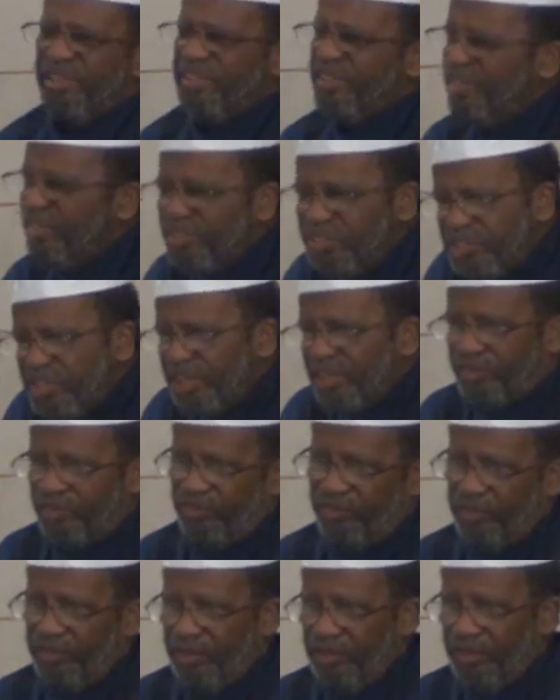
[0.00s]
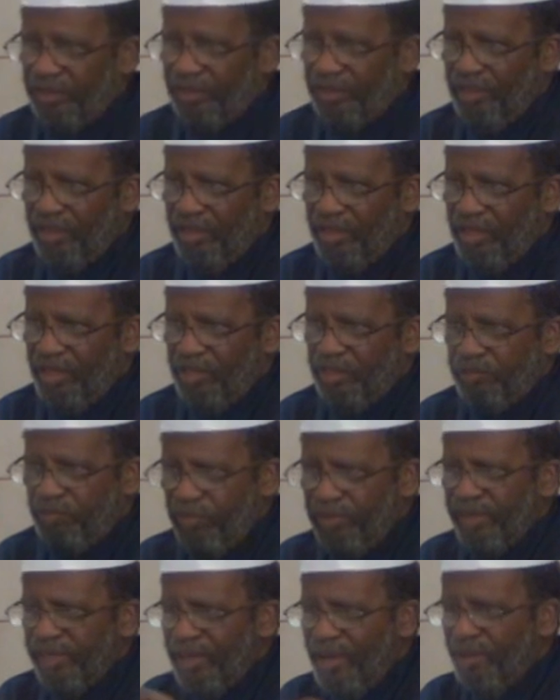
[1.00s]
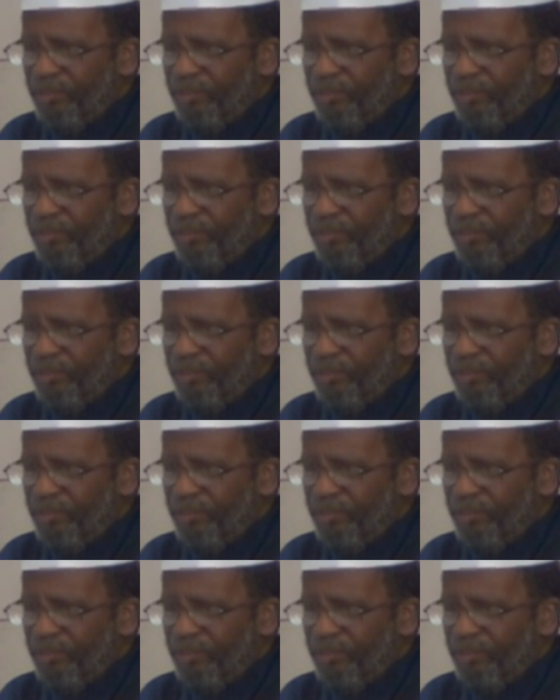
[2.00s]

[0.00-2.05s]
didn't exist. It's bringing